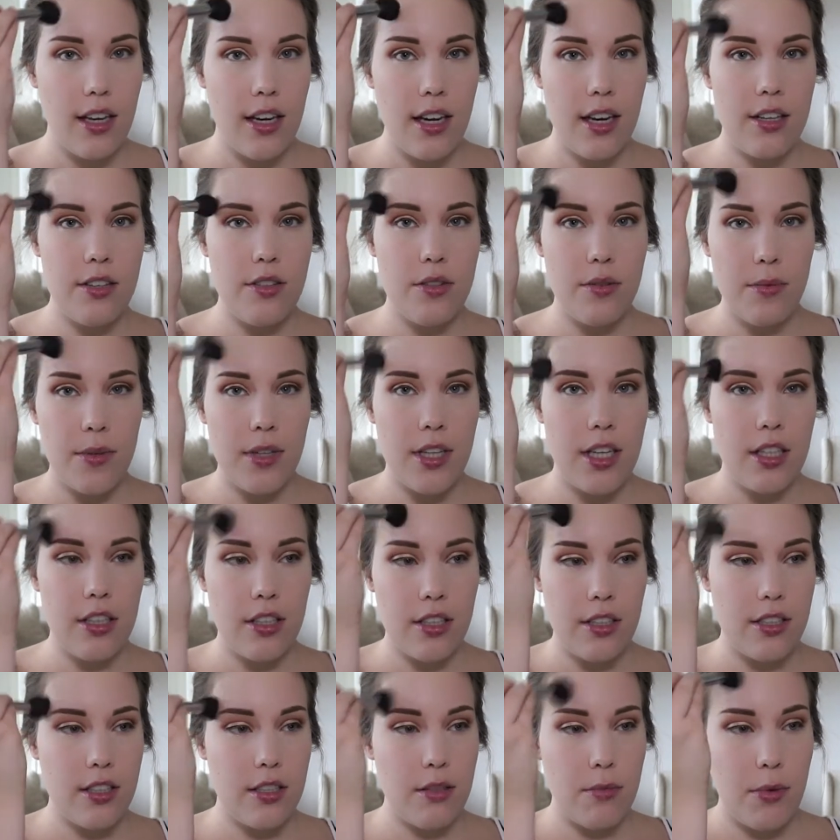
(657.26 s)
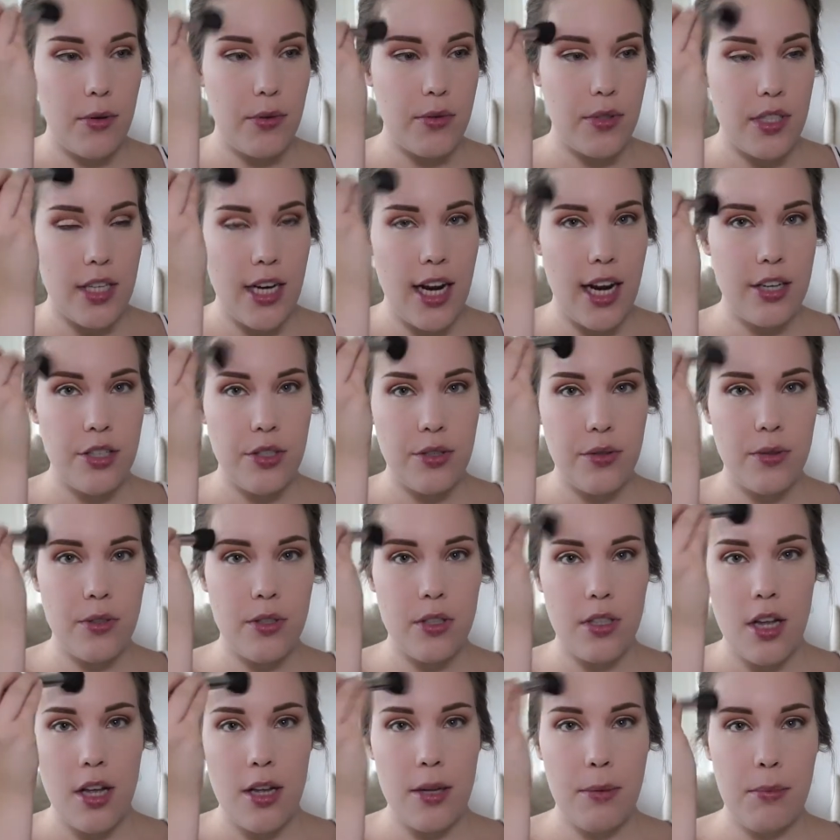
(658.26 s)
It's the one that looks the most
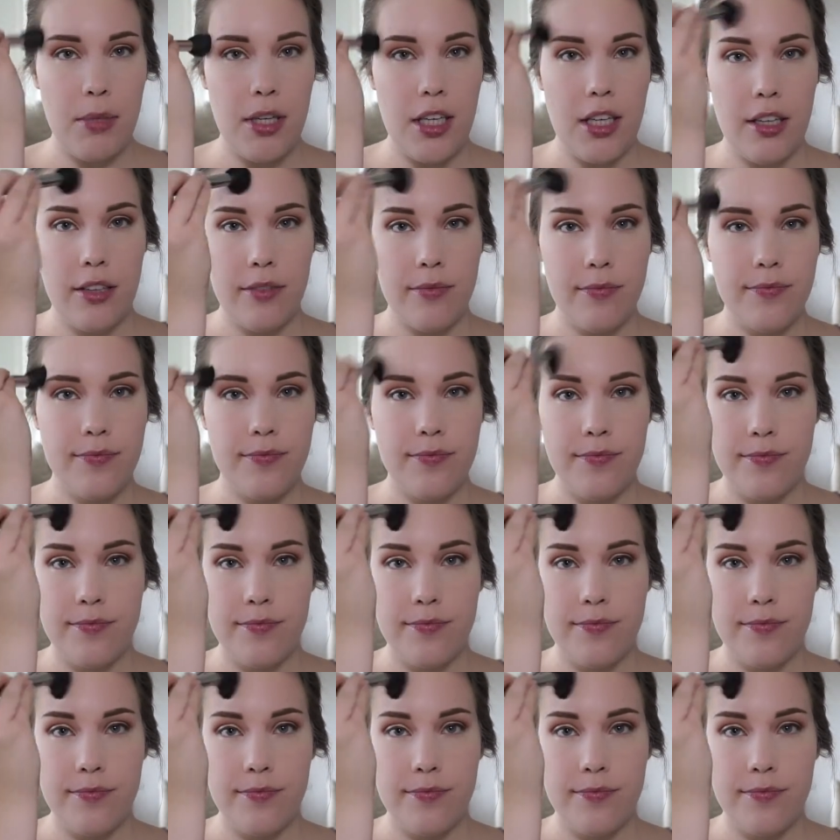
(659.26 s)
natural on me.